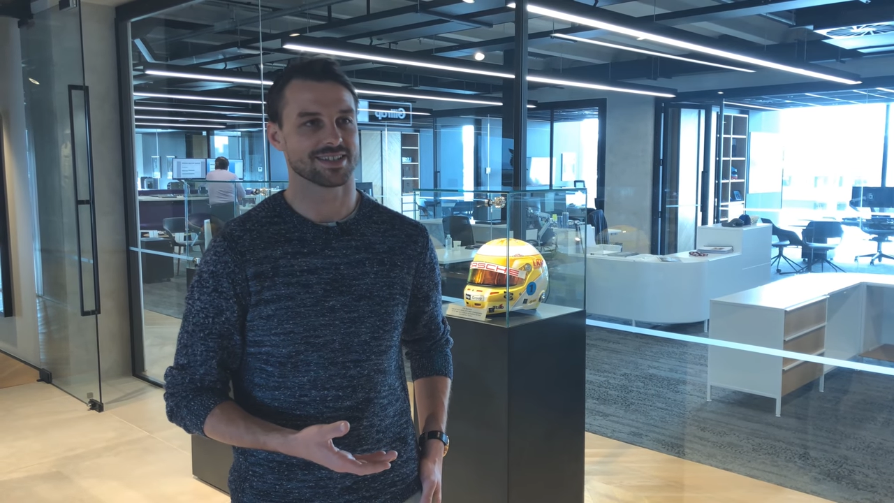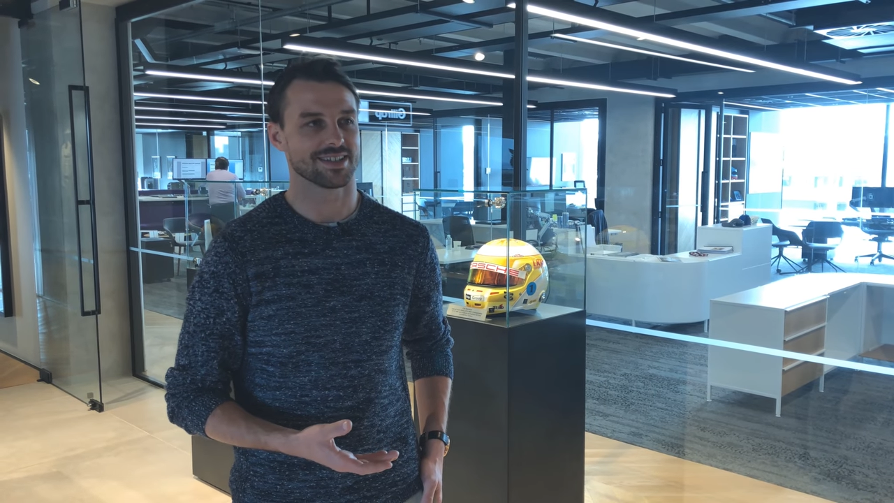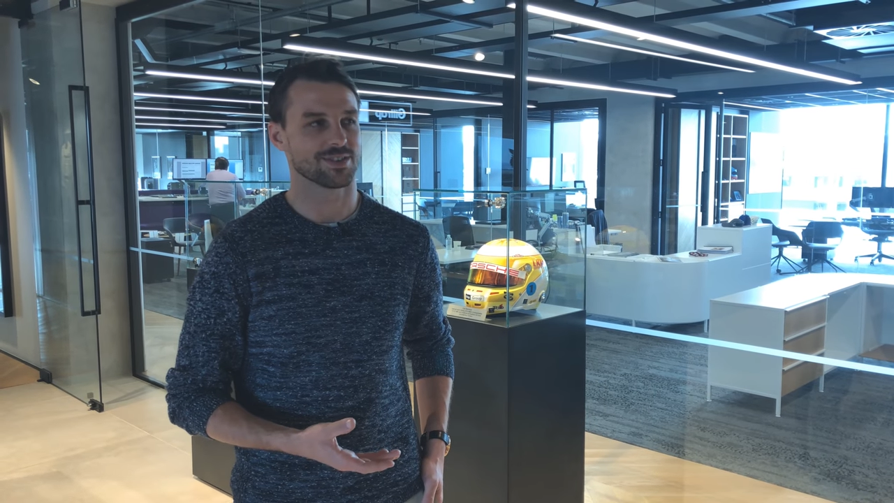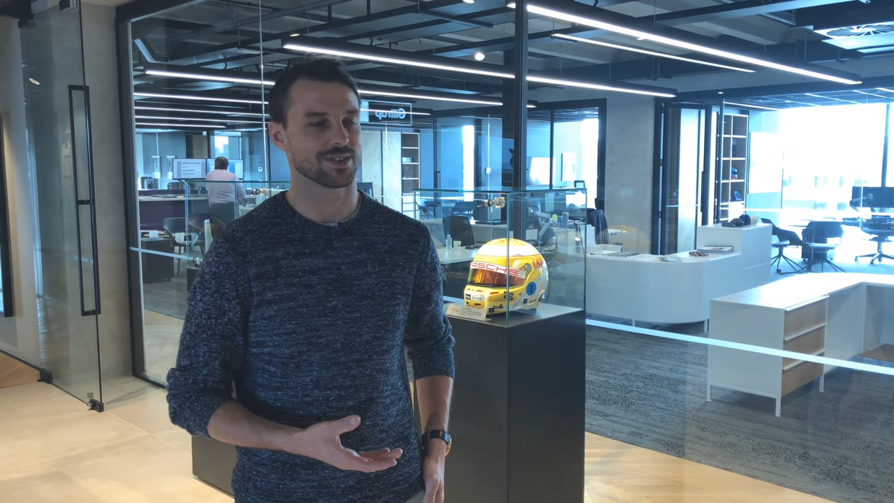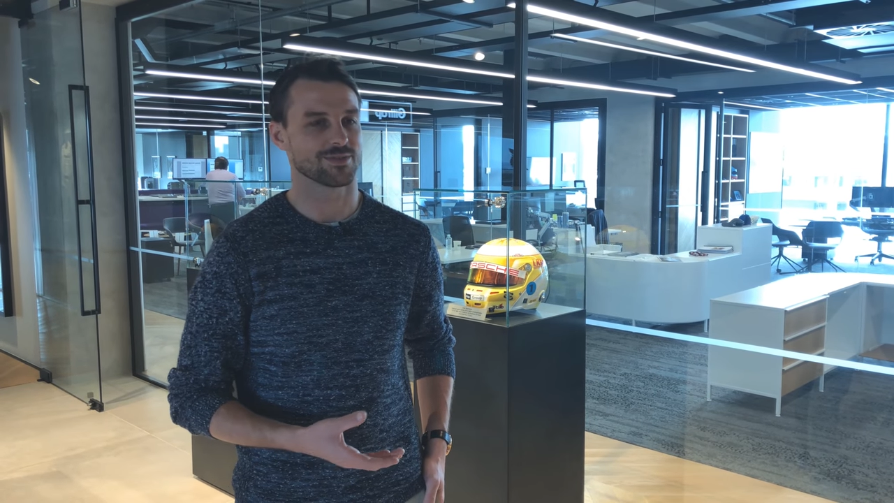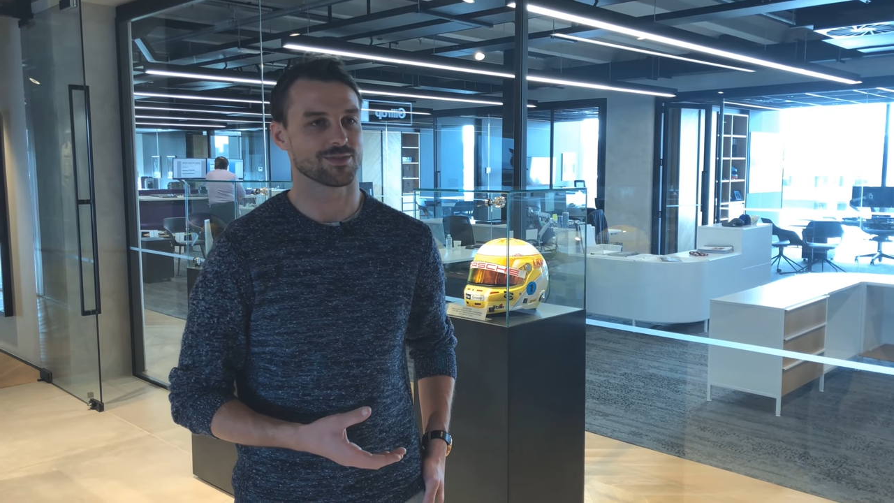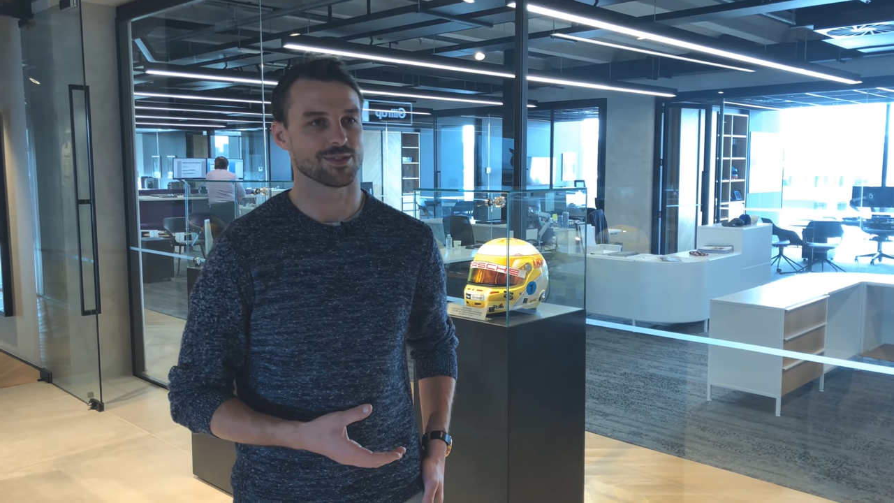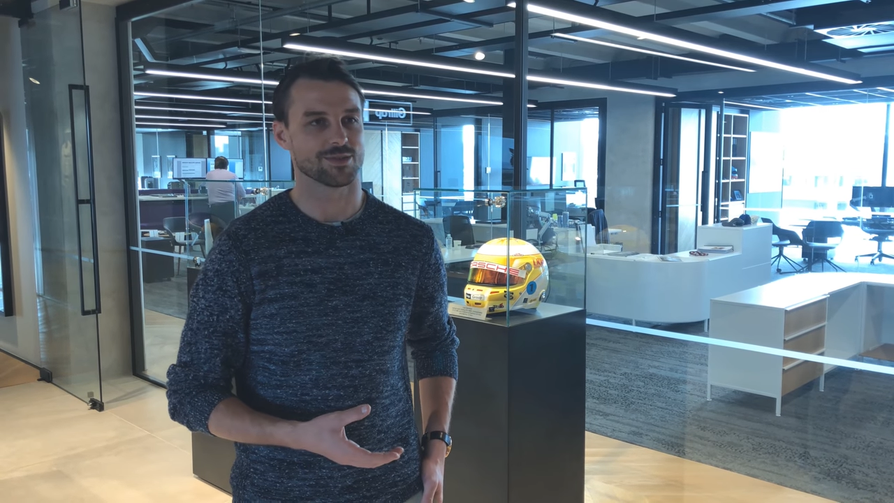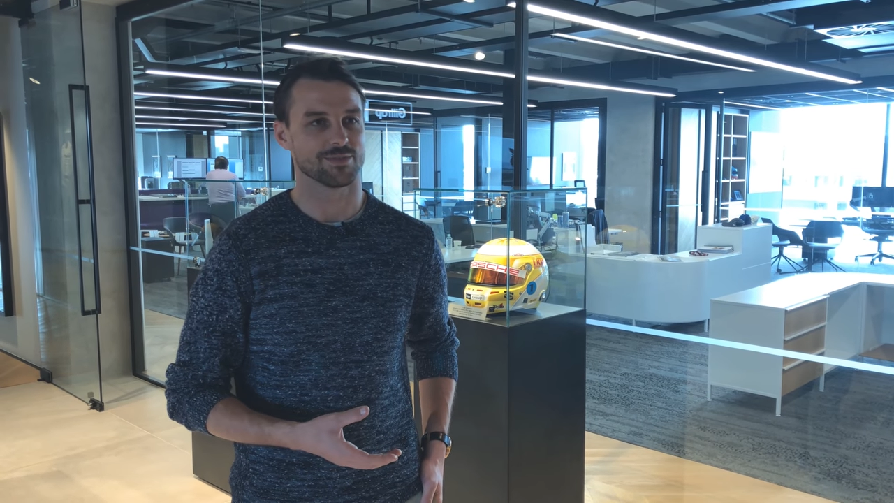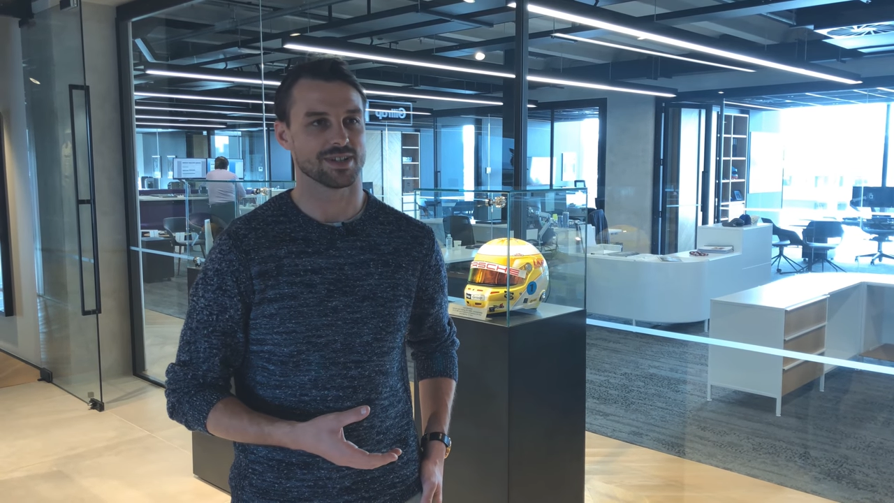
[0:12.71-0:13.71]
I think
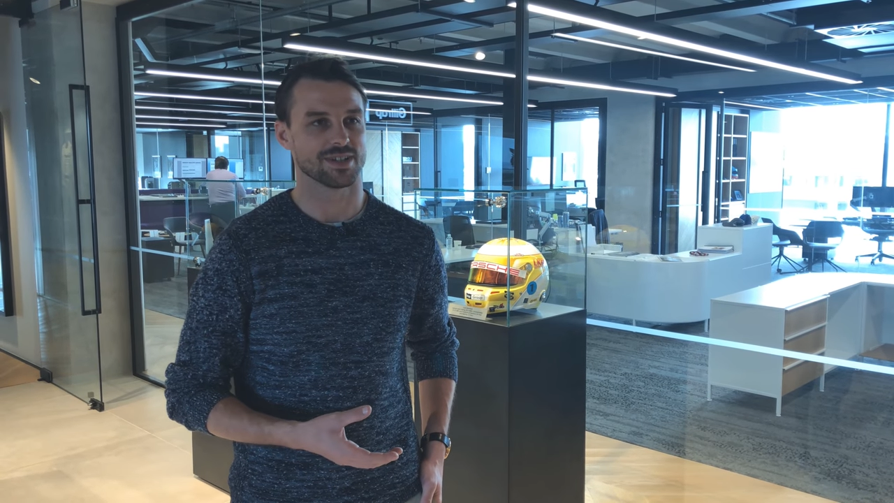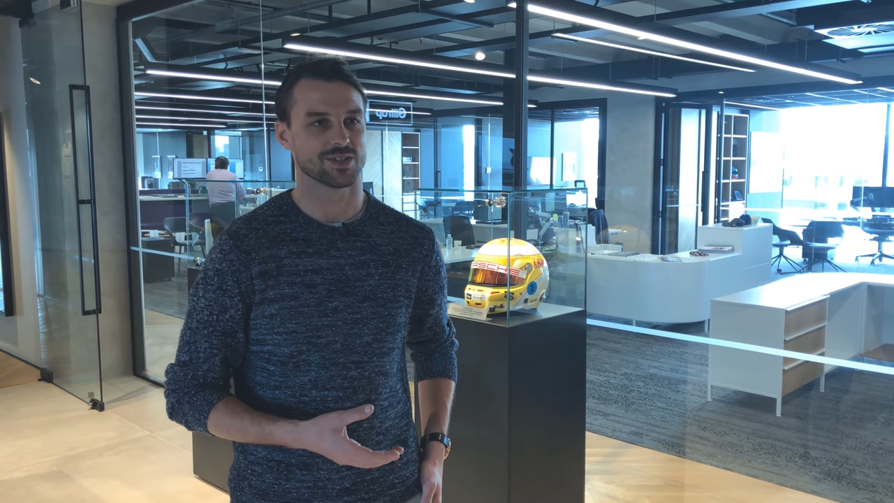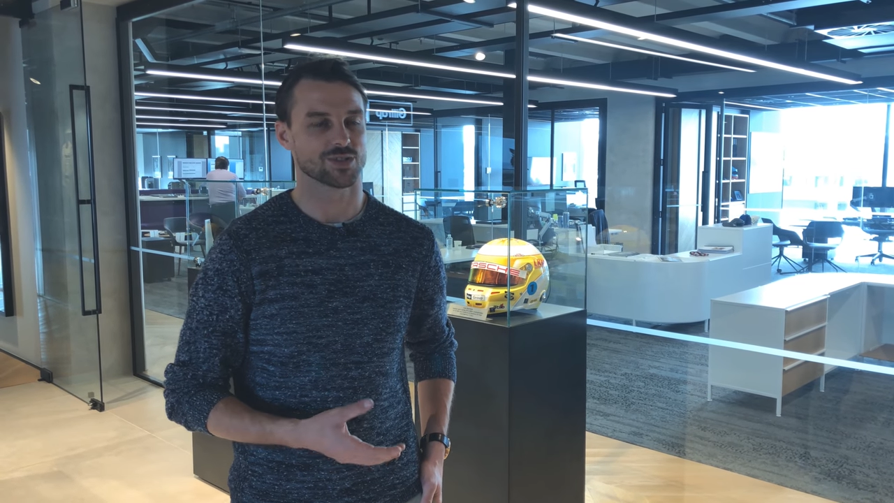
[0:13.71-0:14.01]
from uh,